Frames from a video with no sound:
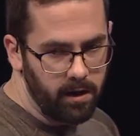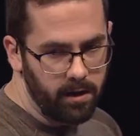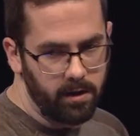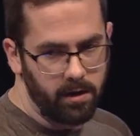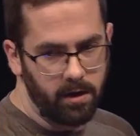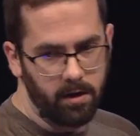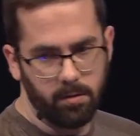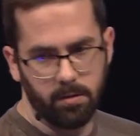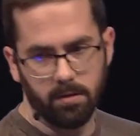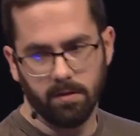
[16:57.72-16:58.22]

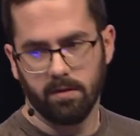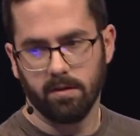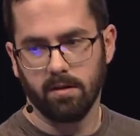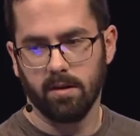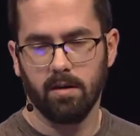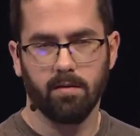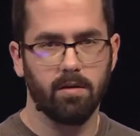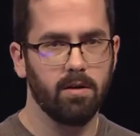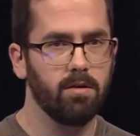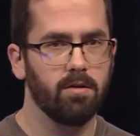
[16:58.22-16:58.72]
Now, what's
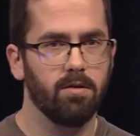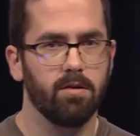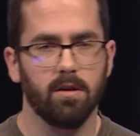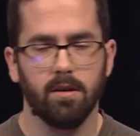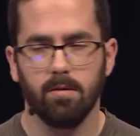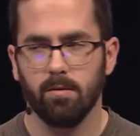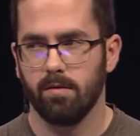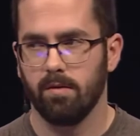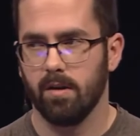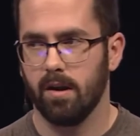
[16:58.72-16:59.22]
kind of
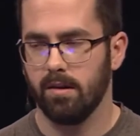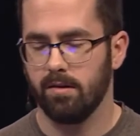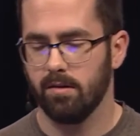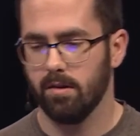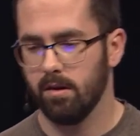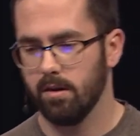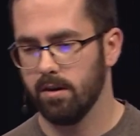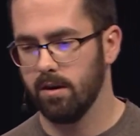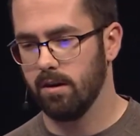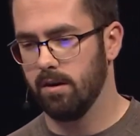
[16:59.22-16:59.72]
interesting with
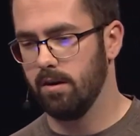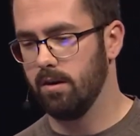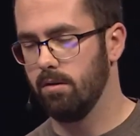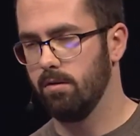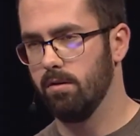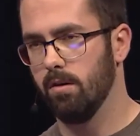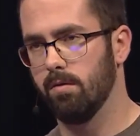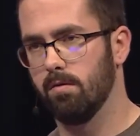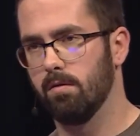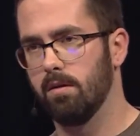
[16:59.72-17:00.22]
FlashTalking, you
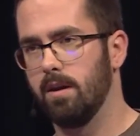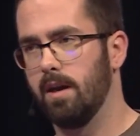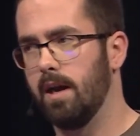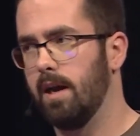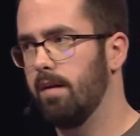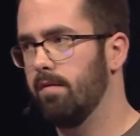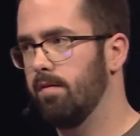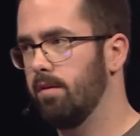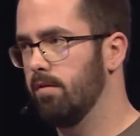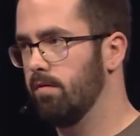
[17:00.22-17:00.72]
don't really
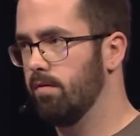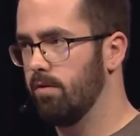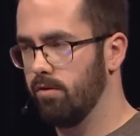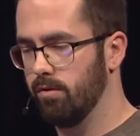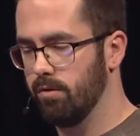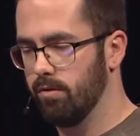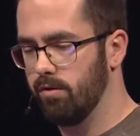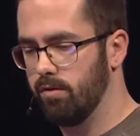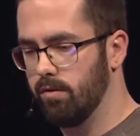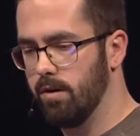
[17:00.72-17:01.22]
have
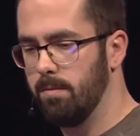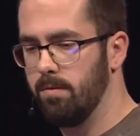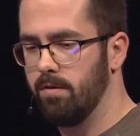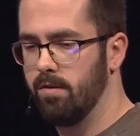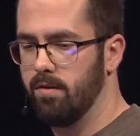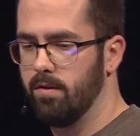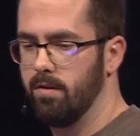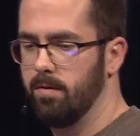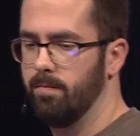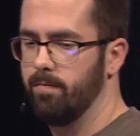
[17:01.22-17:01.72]
individual
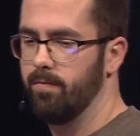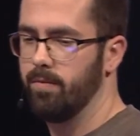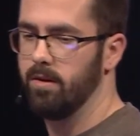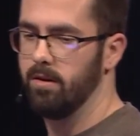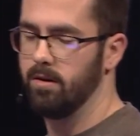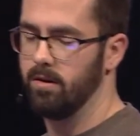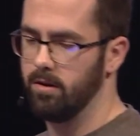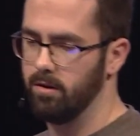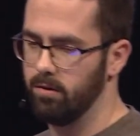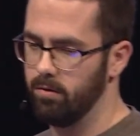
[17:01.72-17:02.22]
scripts.
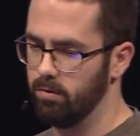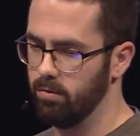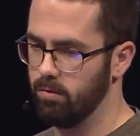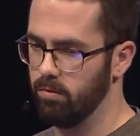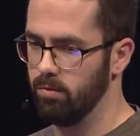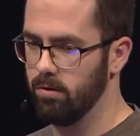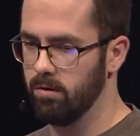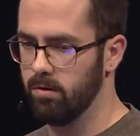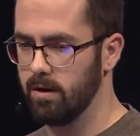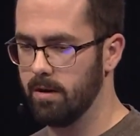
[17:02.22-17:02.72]
You
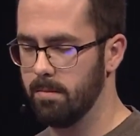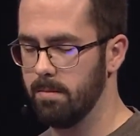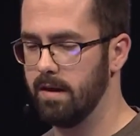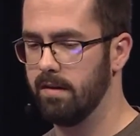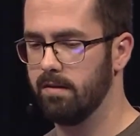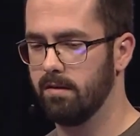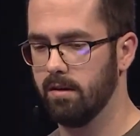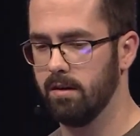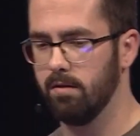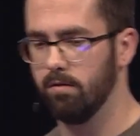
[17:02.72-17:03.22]
can
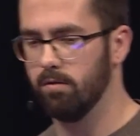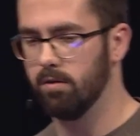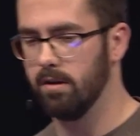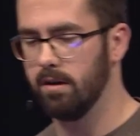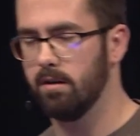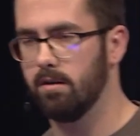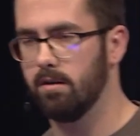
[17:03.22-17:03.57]
basically read the